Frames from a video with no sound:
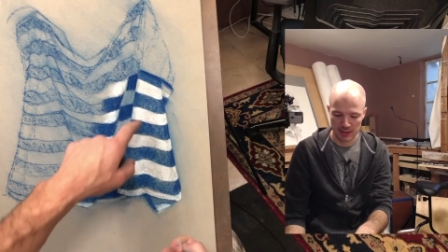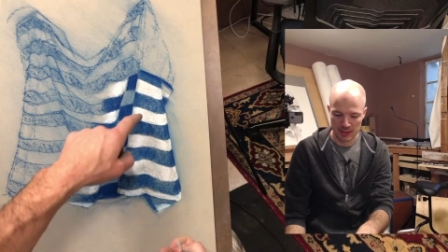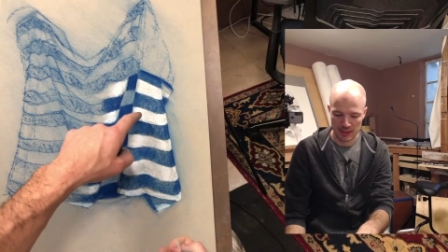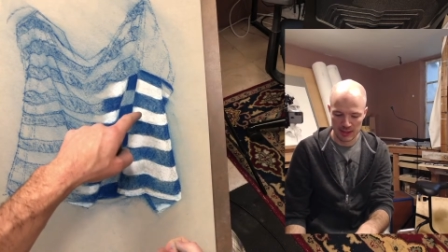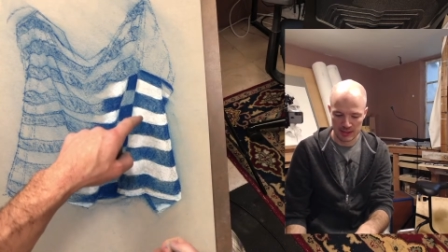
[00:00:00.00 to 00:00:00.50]

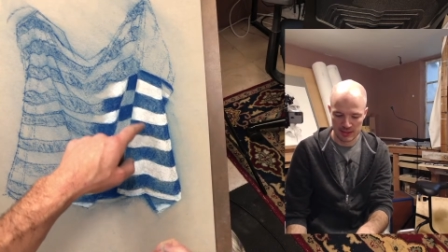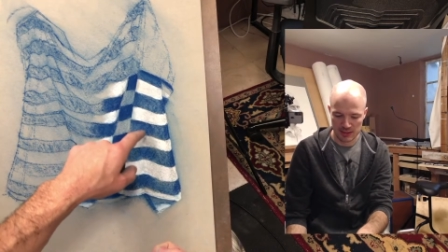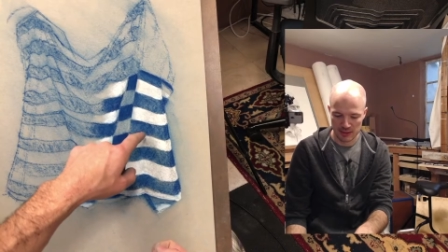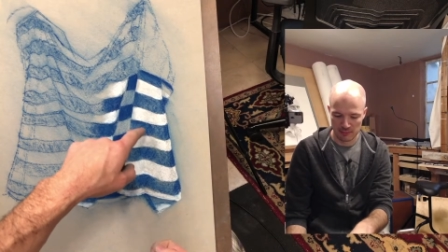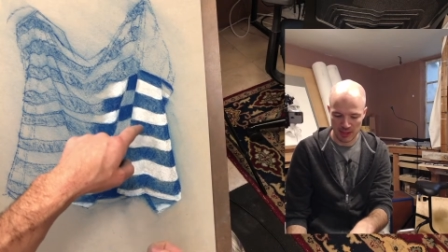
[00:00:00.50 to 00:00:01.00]
is
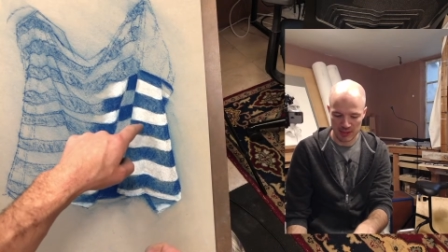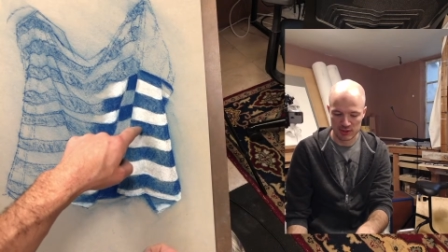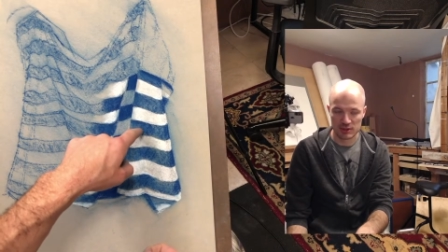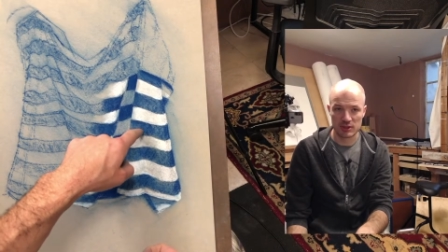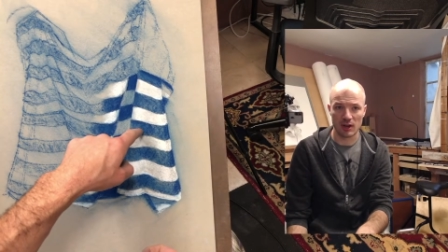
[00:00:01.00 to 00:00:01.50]
my
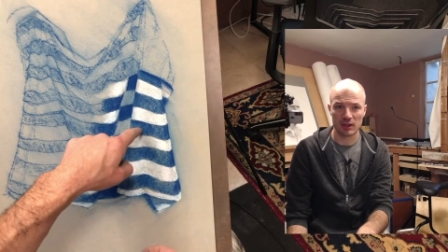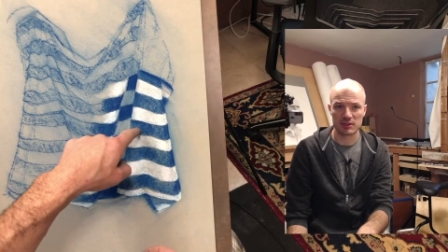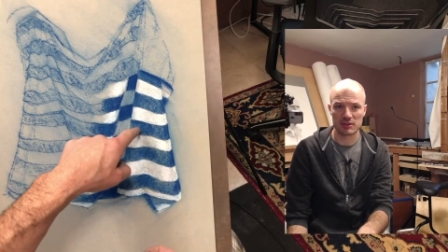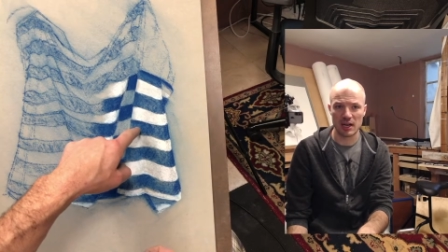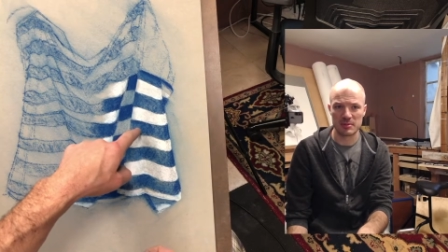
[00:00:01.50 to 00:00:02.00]
dark
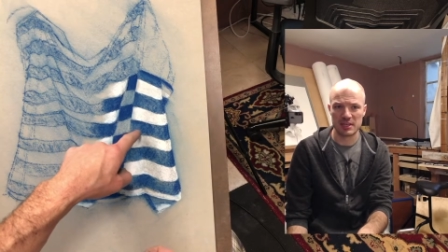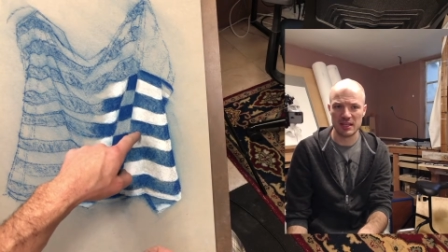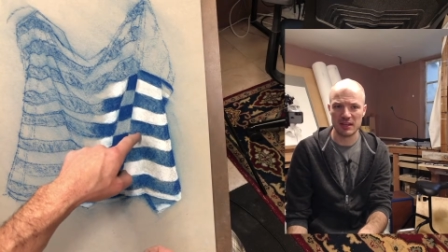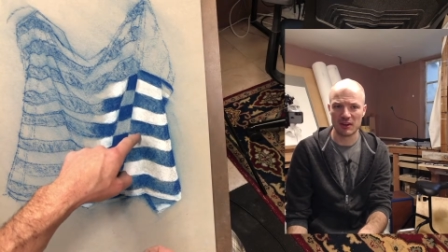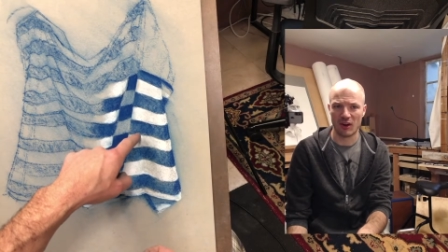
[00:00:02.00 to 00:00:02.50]
stripes
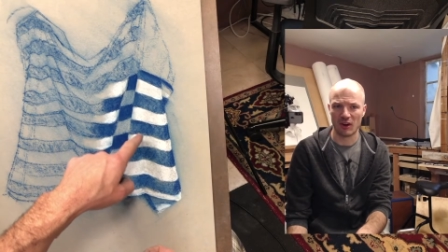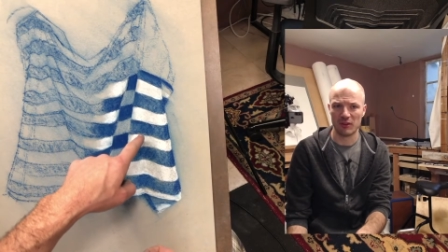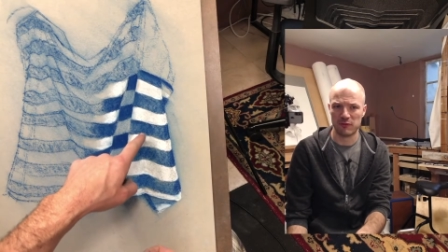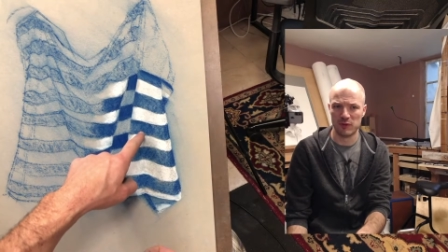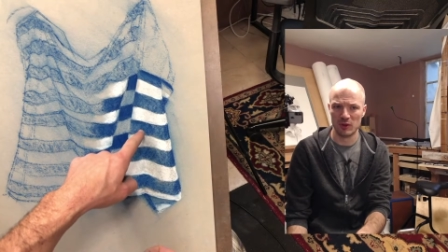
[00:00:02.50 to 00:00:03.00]
here aren't
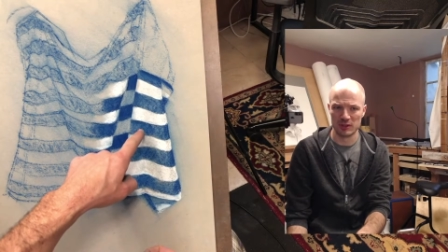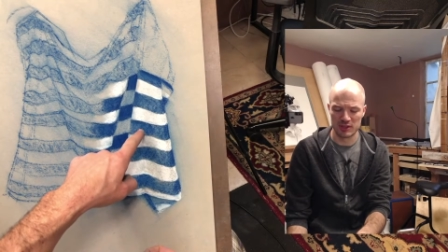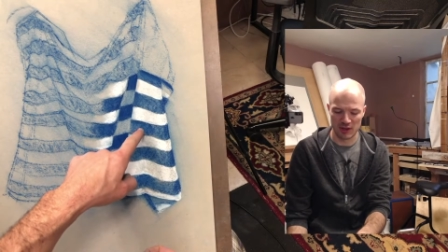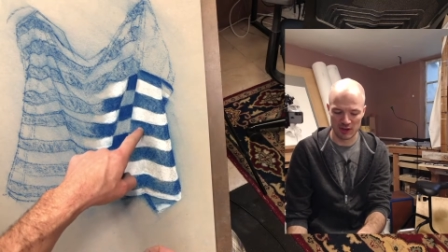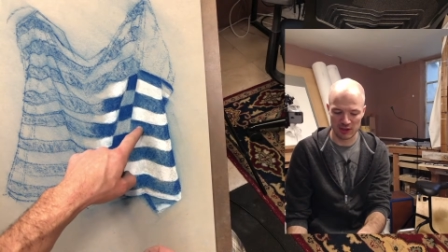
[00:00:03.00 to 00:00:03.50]
full
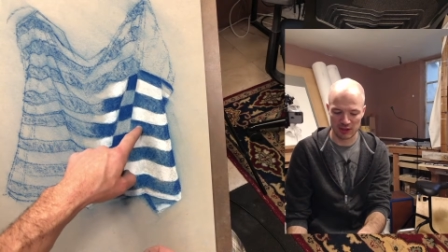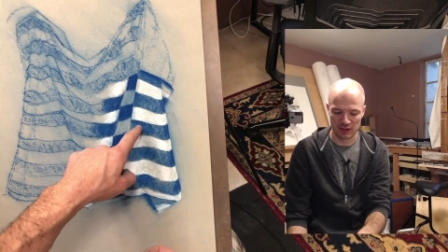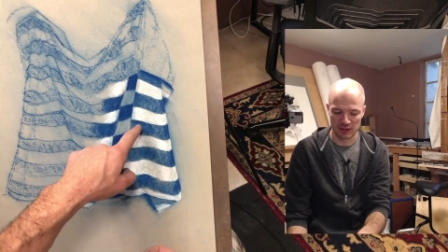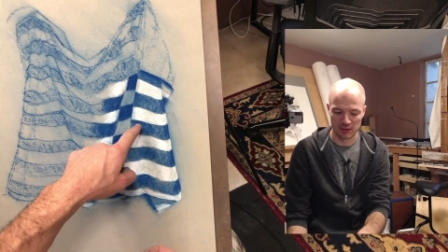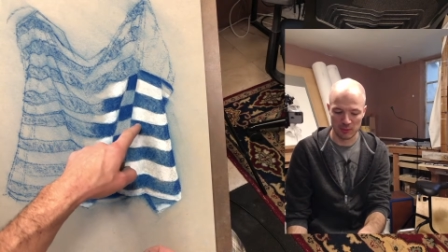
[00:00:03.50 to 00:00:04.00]
dark.
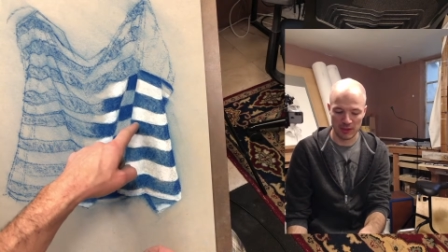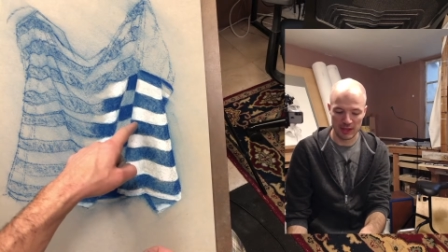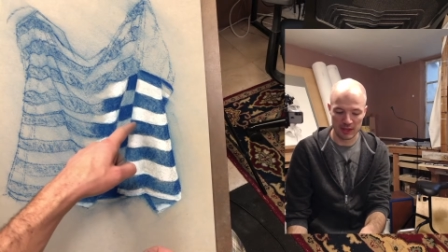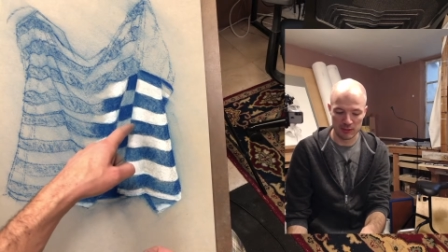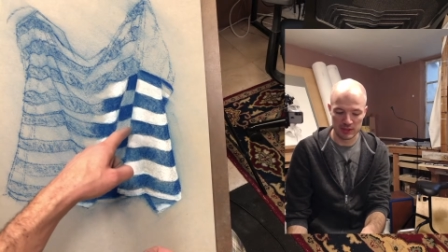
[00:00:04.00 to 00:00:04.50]
When they
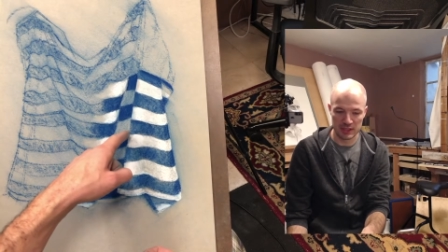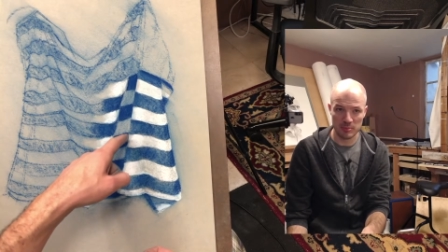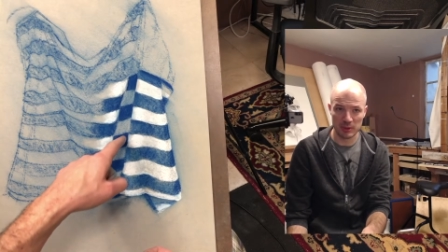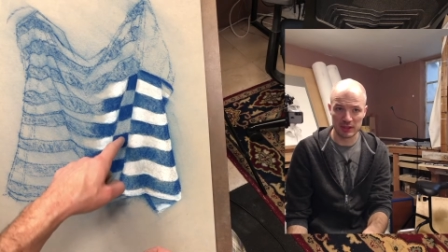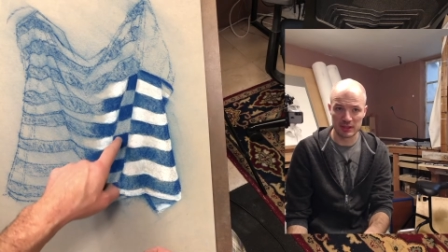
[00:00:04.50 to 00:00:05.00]
go
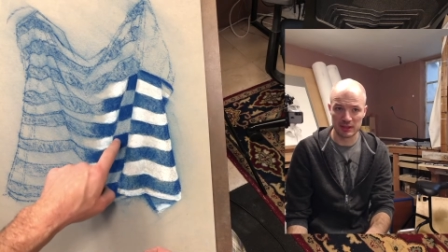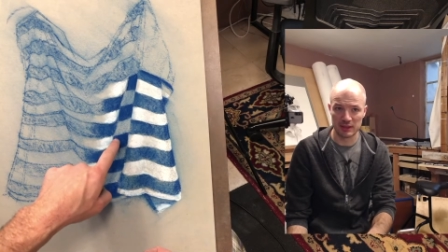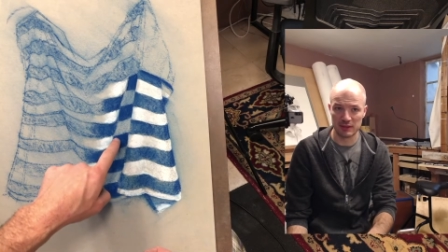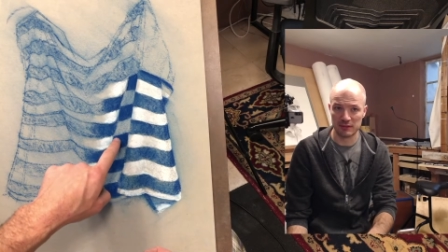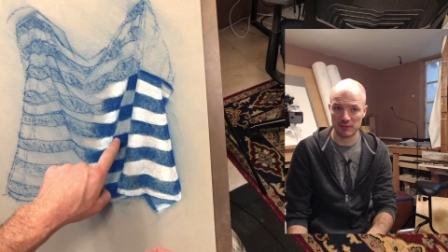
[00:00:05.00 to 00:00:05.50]
deep into
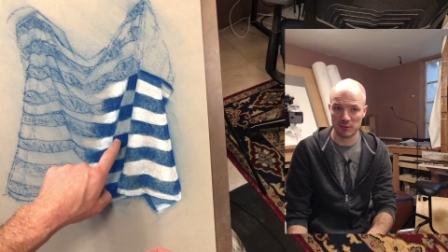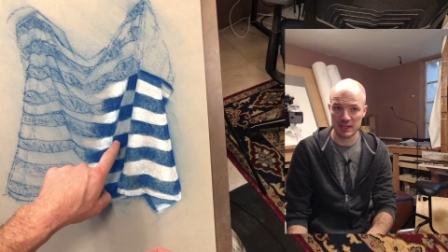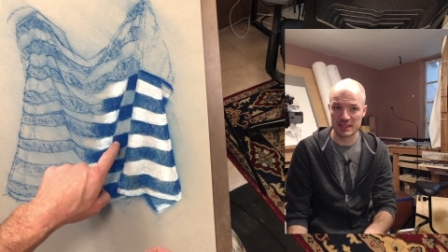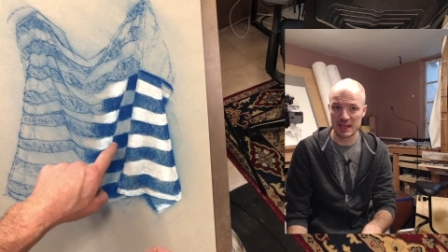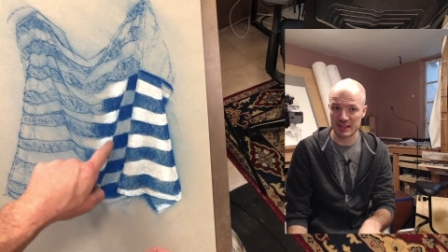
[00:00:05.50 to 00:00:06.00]
the
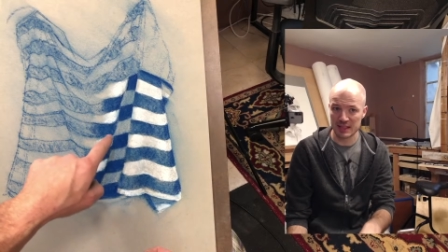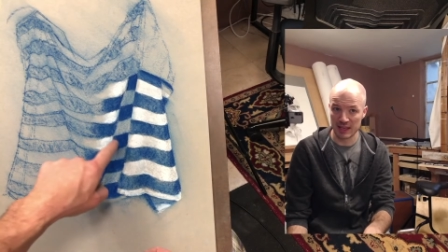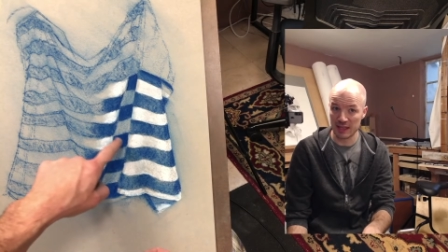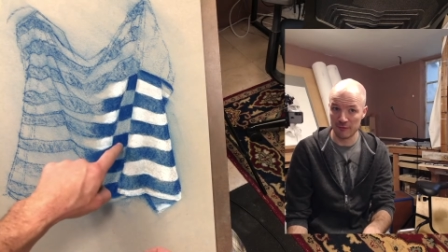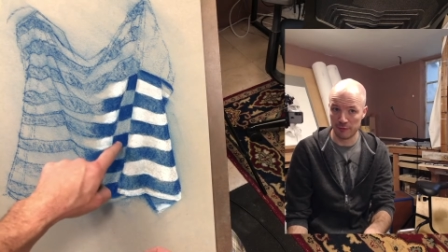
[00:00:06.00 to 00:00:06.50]
recess, they
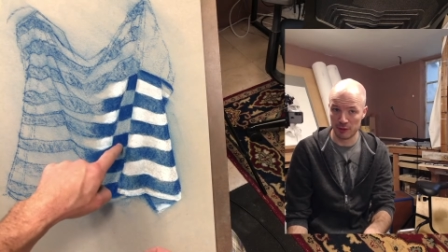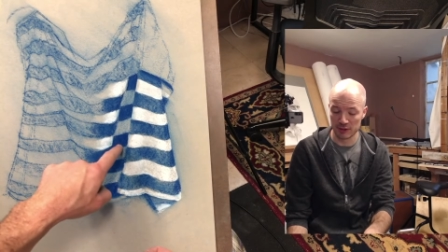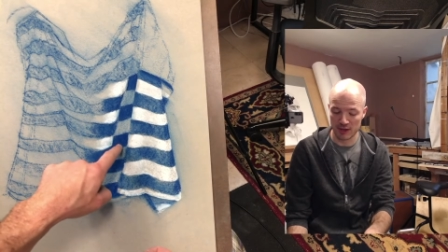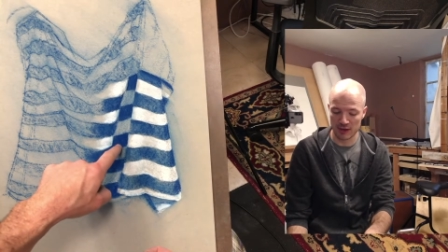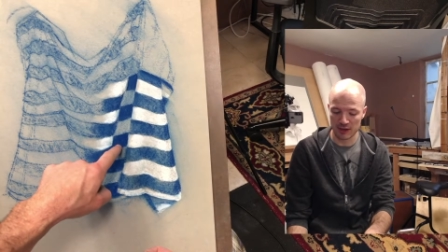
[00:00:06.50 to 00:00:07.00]
get full
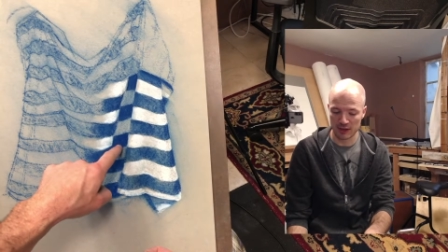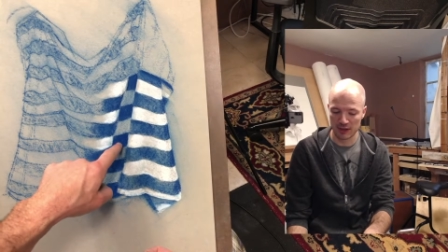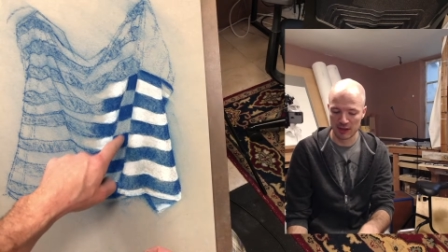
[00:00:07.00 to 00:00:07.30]
dark.